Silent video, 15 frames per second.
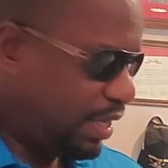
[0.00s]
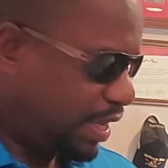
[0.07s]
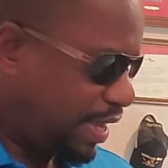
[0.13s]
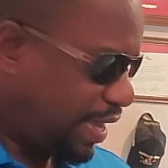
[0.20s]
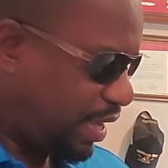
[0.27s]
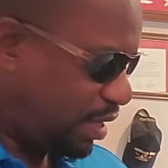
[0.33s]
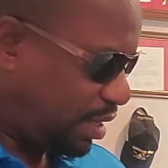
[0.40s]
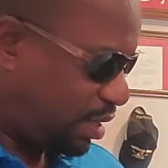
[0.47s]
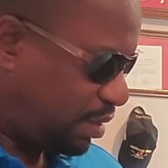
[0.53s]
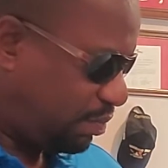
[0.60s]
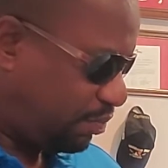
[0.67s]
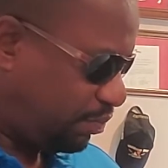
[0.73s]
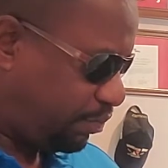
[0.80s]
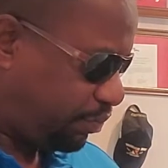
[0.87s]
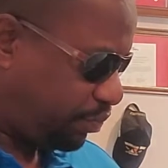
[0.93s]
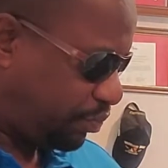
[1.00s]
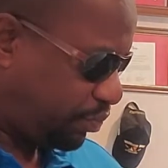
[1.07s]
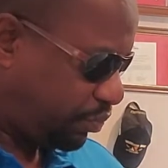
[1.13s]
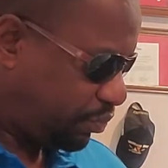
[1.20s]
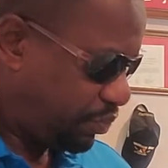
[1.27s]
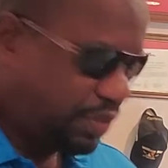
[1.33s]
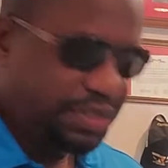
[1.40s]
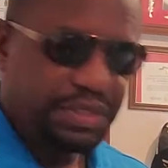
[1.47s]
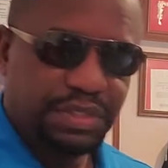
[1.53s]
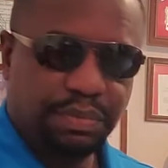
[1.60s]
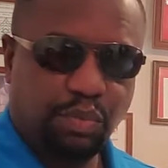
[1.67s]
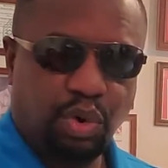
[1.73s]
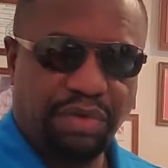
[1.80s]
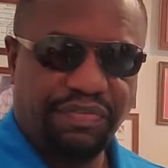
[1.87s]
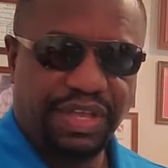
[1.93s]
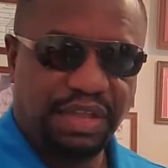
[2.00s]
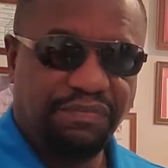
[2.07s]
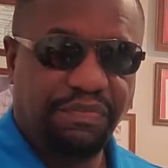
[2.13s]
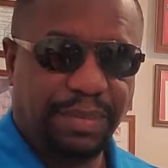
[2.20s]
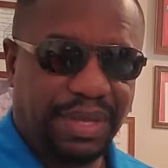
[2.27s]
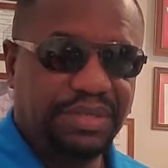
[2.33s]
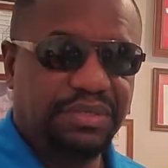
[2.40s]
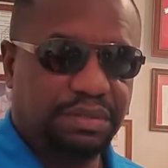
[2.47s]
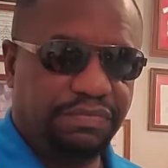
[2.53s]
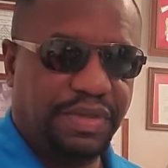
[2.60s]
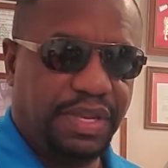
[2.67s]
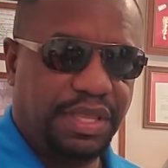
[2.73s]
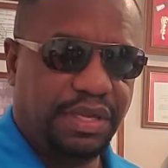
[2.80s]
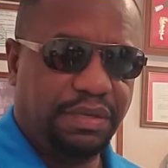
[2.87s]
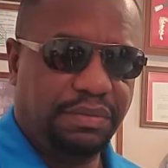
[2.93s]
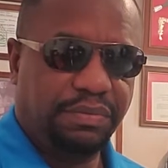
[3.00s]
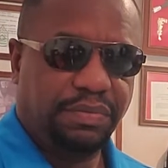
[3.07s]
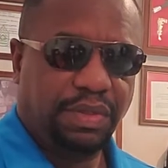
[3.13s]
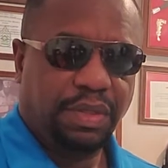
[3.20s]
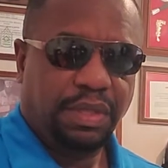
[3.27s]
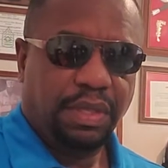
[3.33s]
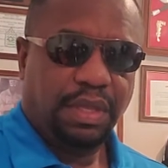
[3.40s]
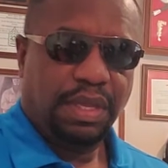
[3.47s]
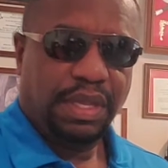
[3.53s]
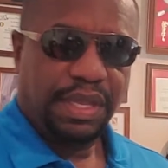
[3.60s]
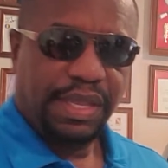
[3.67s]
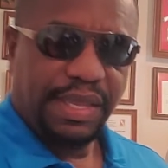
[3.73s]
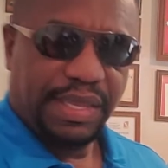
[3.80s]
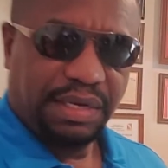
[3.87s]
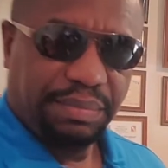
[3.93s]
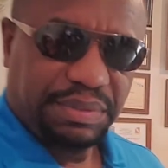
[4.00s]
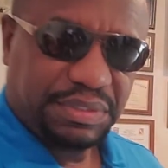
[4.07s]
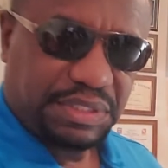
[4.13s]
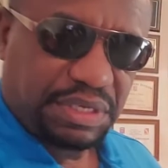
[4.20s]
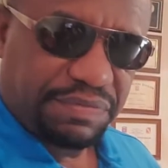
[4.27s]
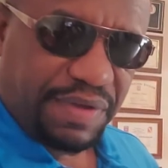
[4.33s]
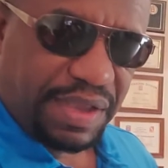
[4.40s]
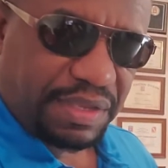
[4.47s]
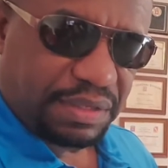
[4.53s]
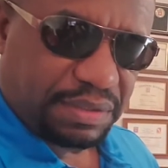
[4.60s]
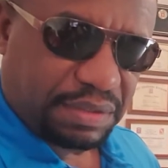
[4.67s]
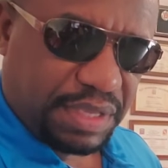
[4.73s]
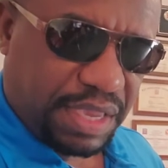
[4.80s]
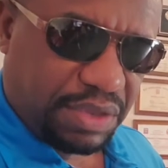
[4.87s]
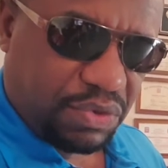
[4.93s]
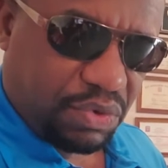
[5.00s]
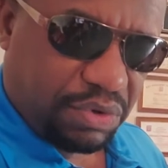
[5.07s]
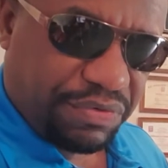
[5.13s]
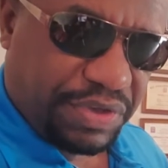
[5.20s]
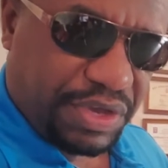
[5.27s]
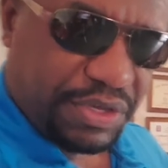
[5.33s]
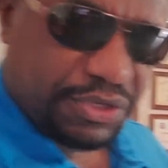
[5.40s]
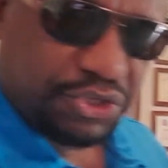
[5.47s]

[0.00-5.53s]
And this is more of an informational video. And I'm gonna see if I can take you over here and